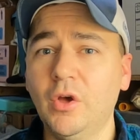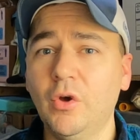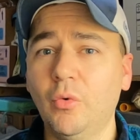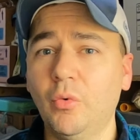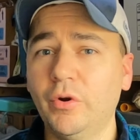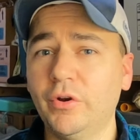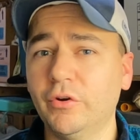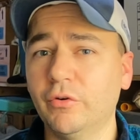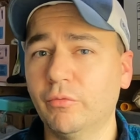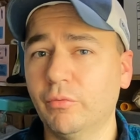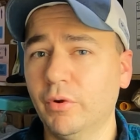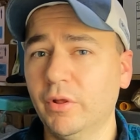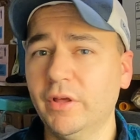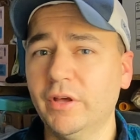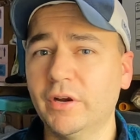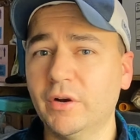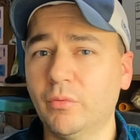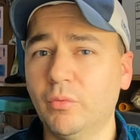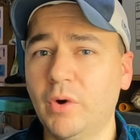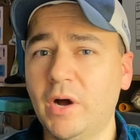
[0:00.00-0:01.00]
what you're really
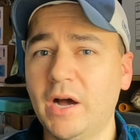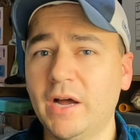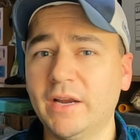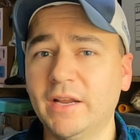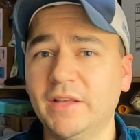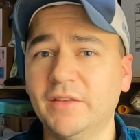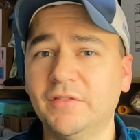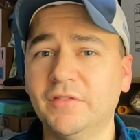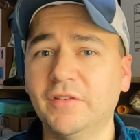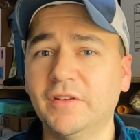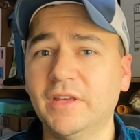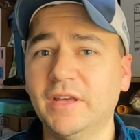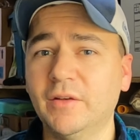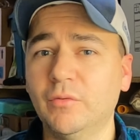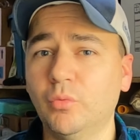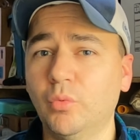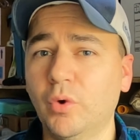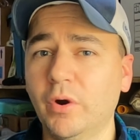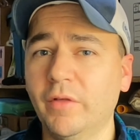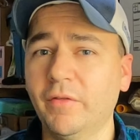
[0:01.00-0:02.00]
going to want is to get
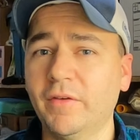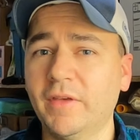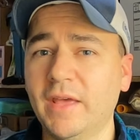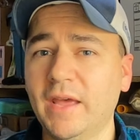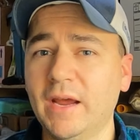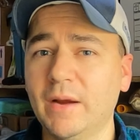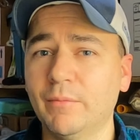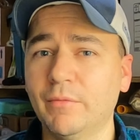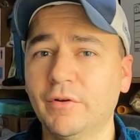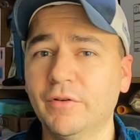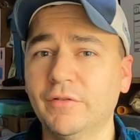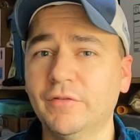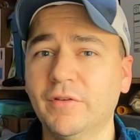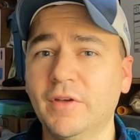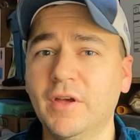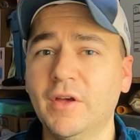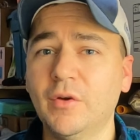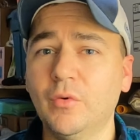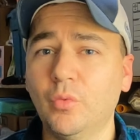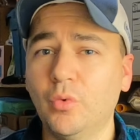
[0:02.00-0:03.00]
one of the cameras
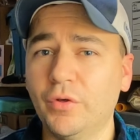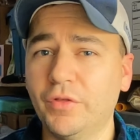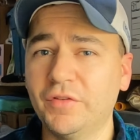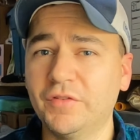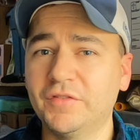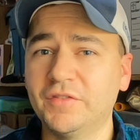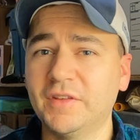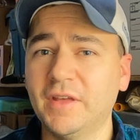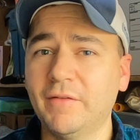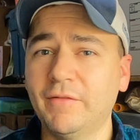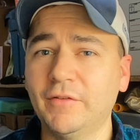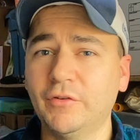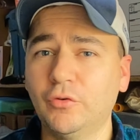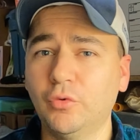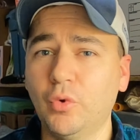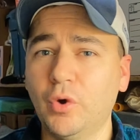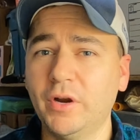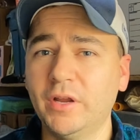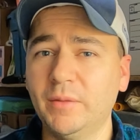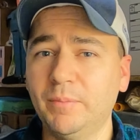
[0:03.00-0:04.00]
with
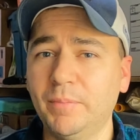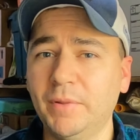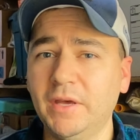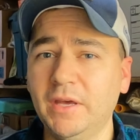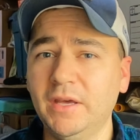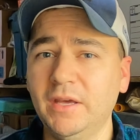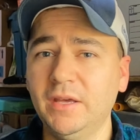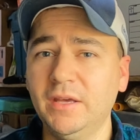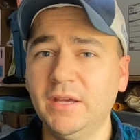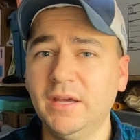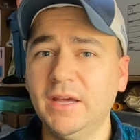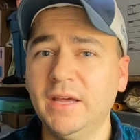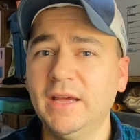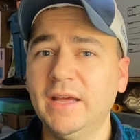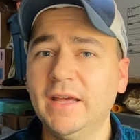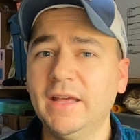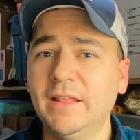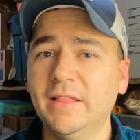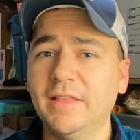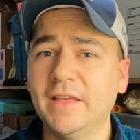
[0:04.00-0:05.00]
720p
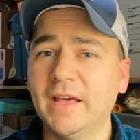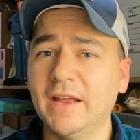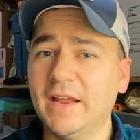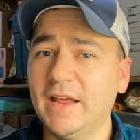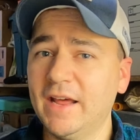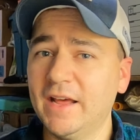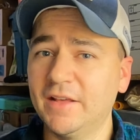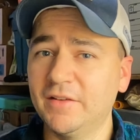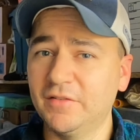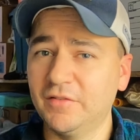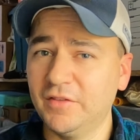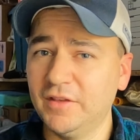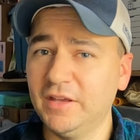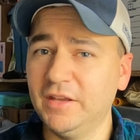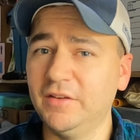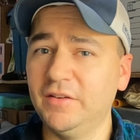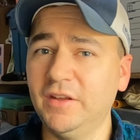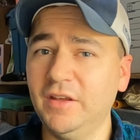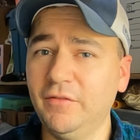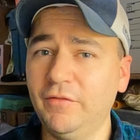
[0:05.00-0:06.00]
that has
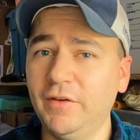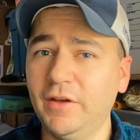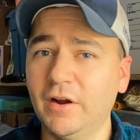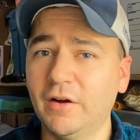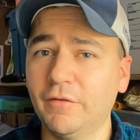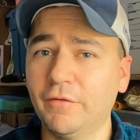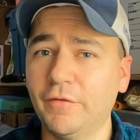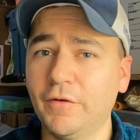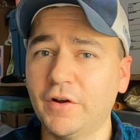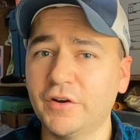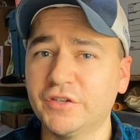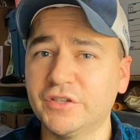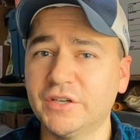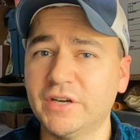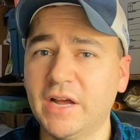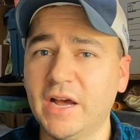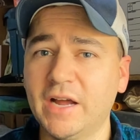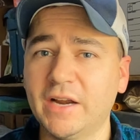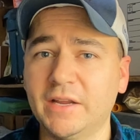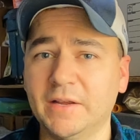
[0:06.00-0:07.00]
the DVR function
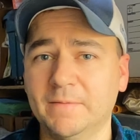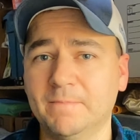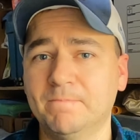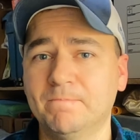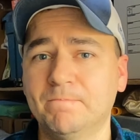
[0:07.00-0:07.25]
on it.